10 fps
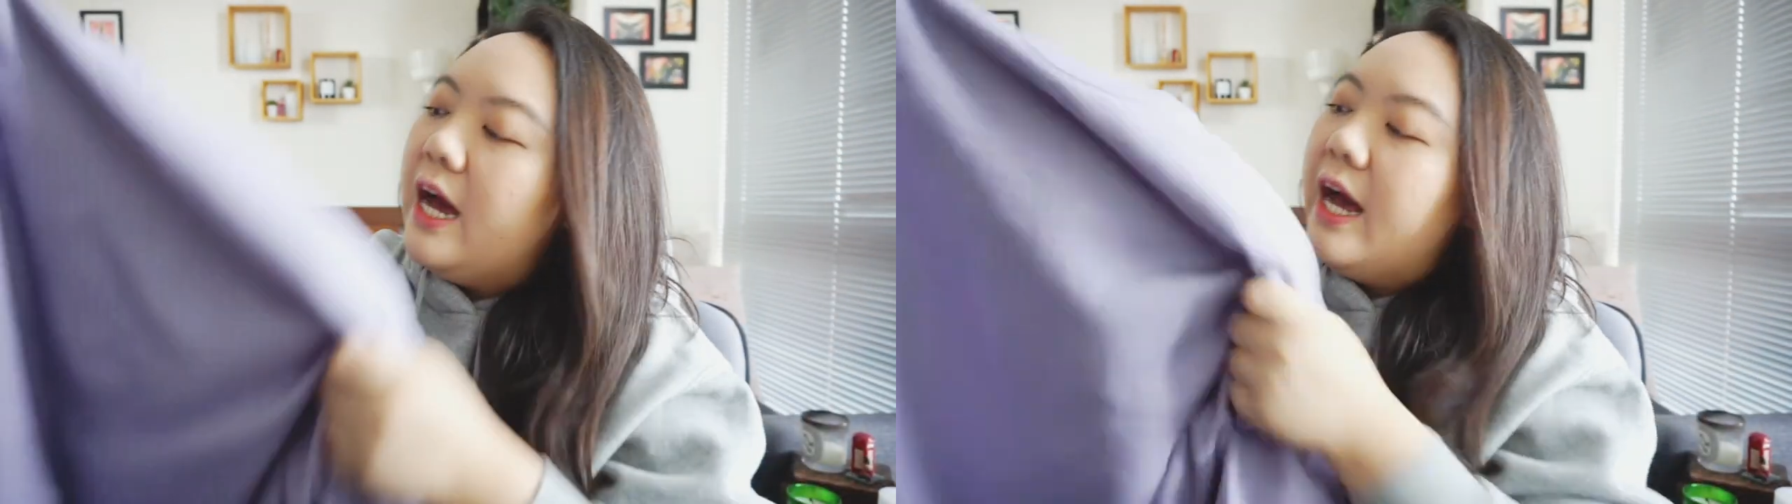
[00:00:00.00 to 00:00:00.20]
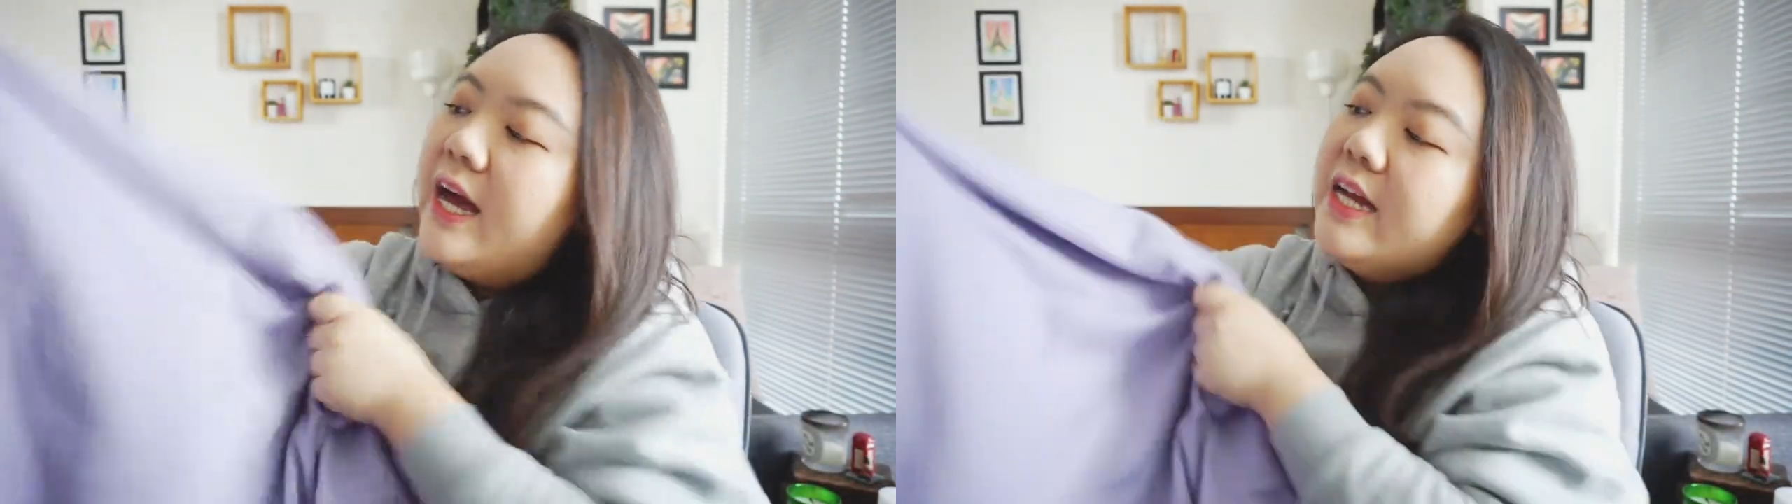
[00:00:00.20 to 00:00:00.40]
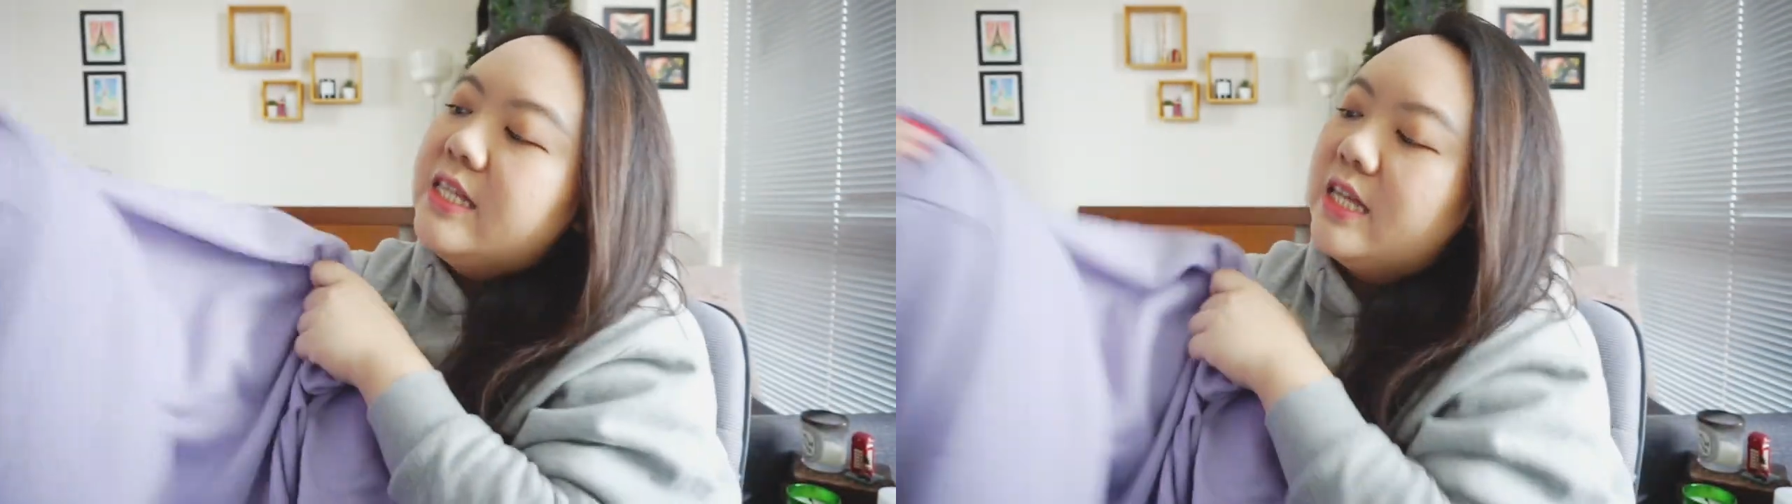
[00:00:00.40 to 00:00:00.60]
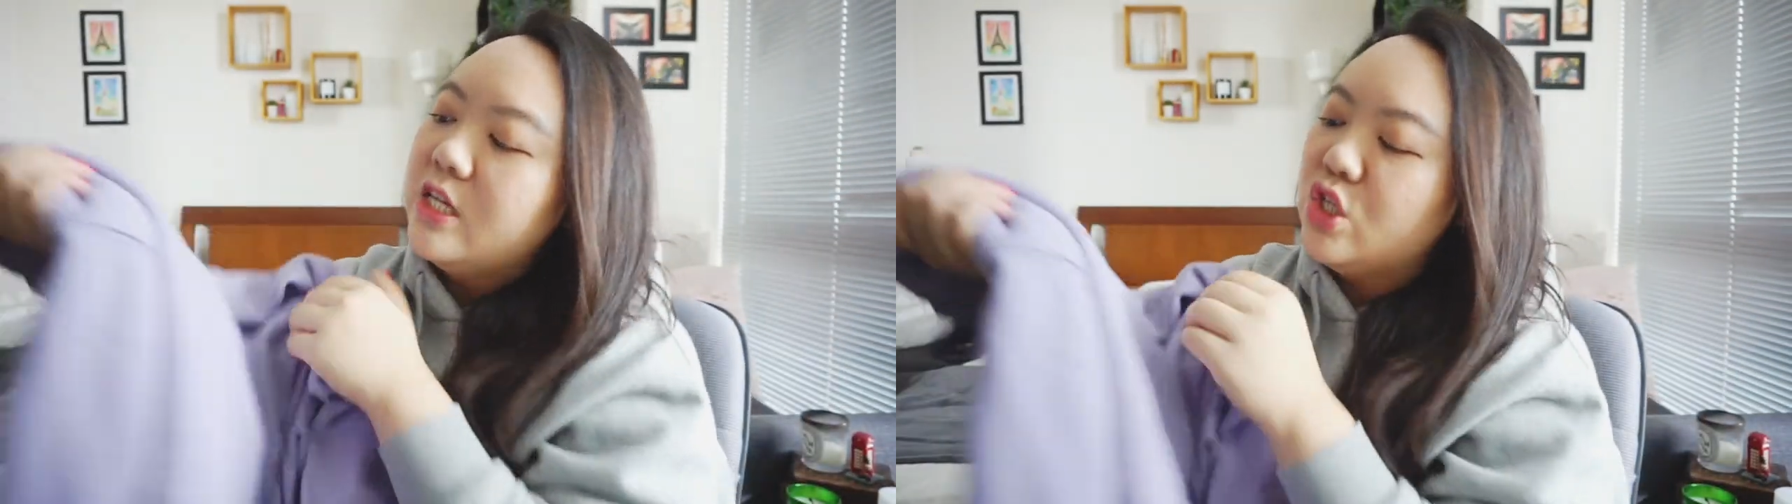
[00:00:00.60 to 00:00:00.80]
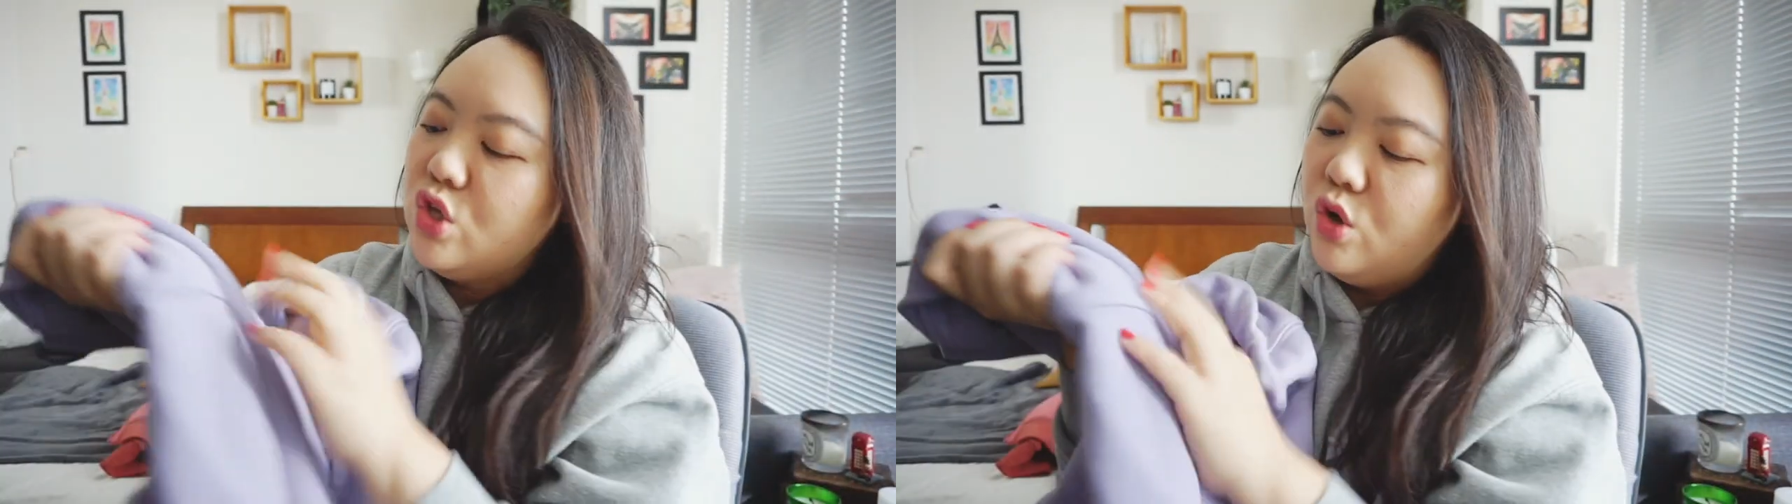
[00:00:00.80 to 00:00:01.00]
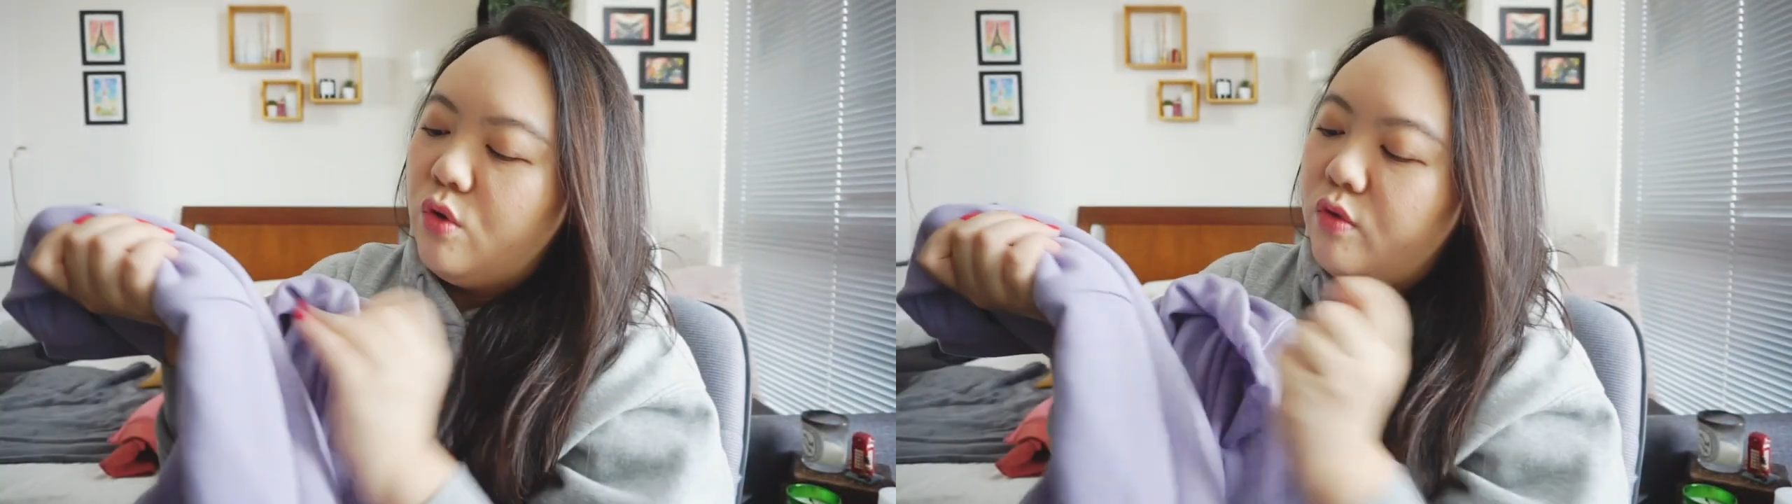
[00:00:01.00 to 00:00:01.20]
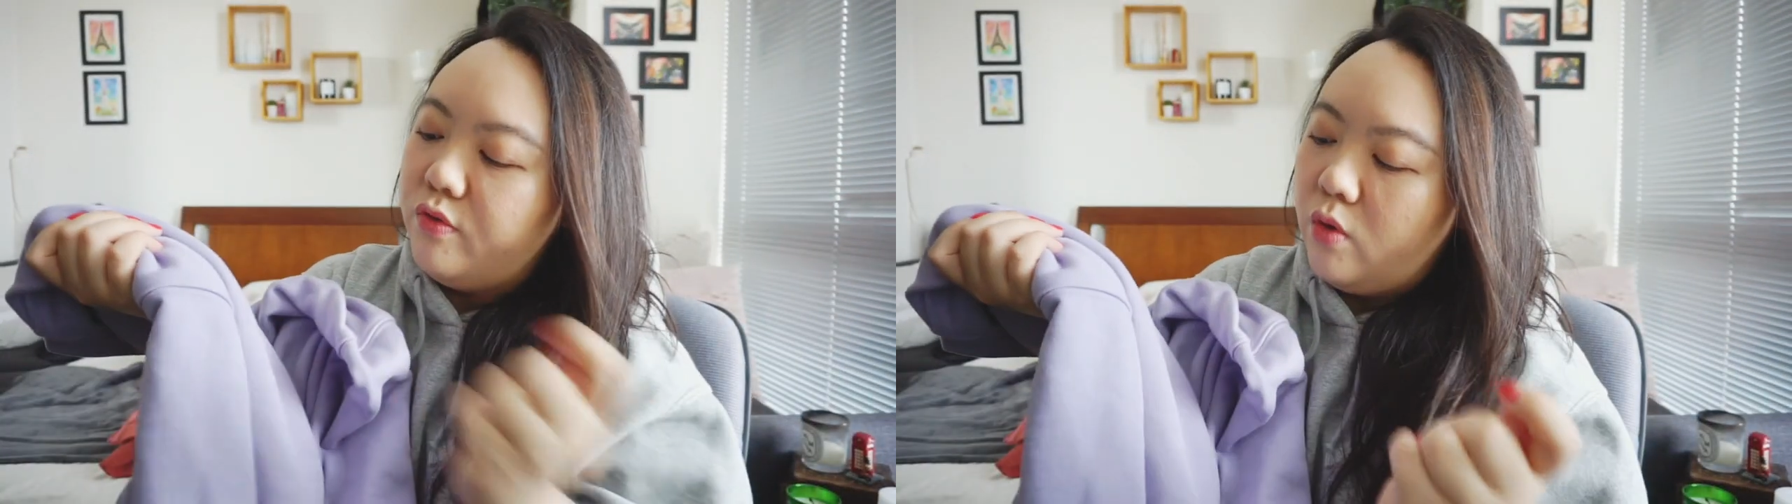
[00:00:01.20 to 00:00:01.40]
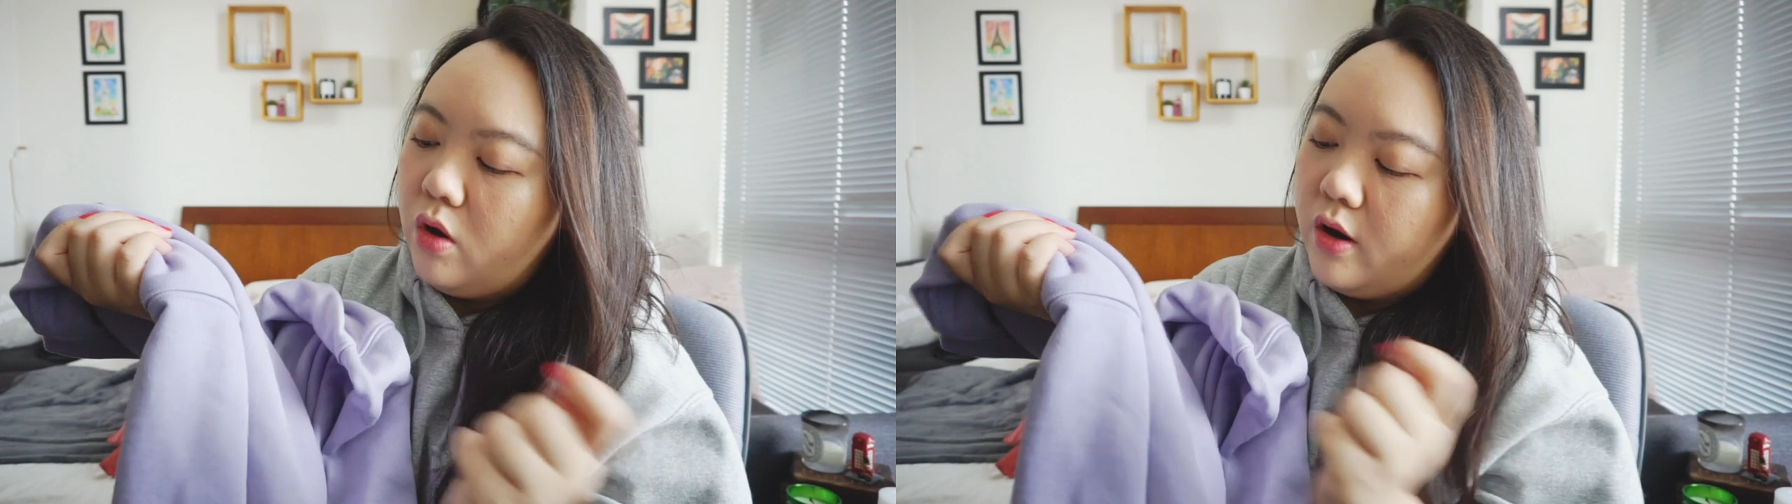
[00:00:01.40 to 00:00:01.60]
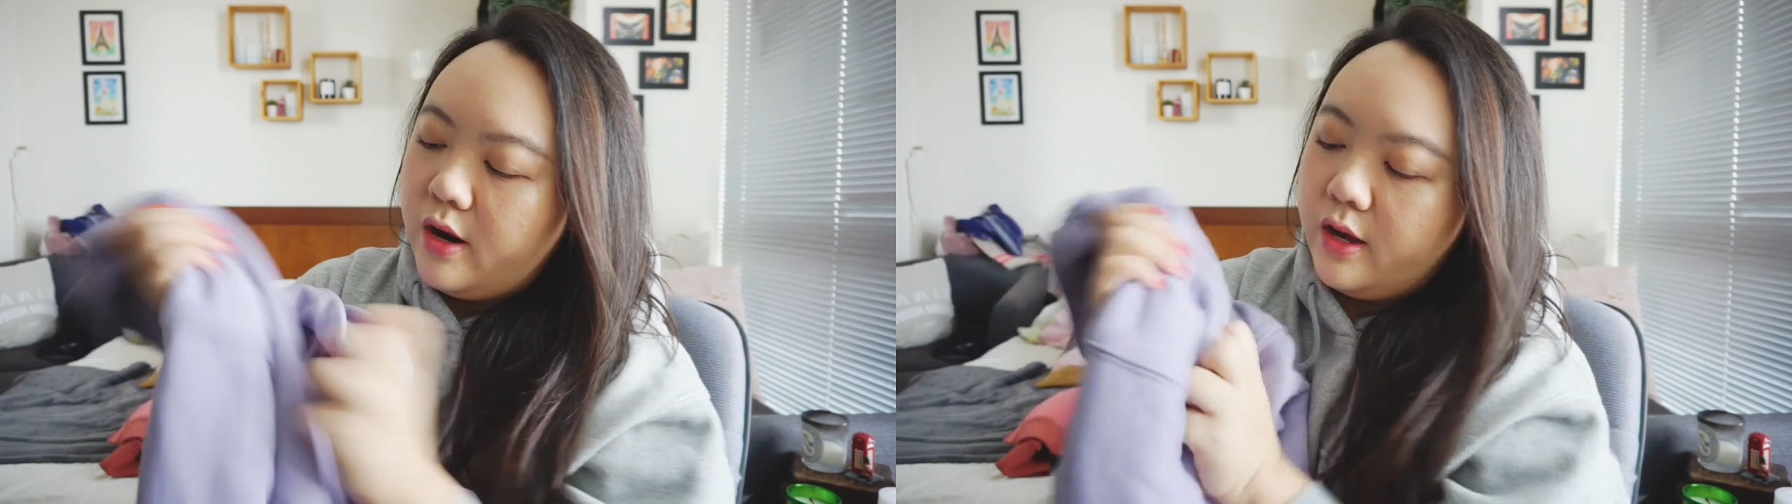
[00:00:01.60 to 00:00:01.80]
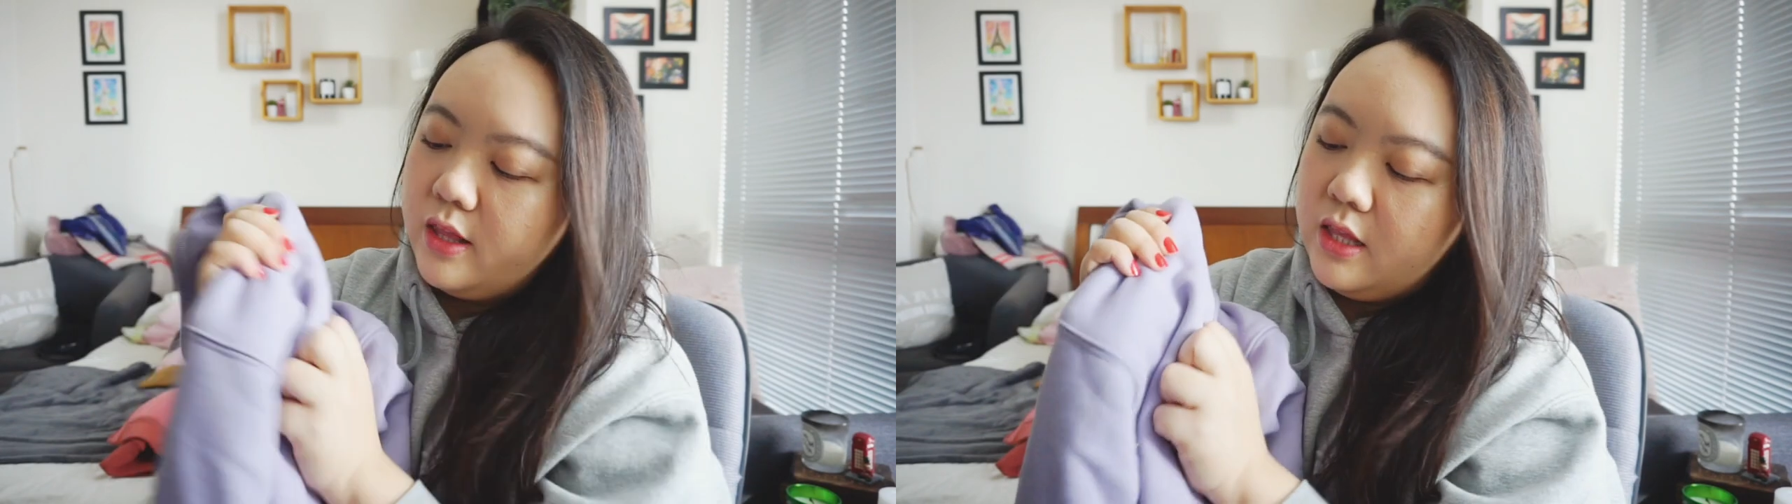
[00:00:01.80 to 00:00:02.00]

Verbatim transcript: I decided to go for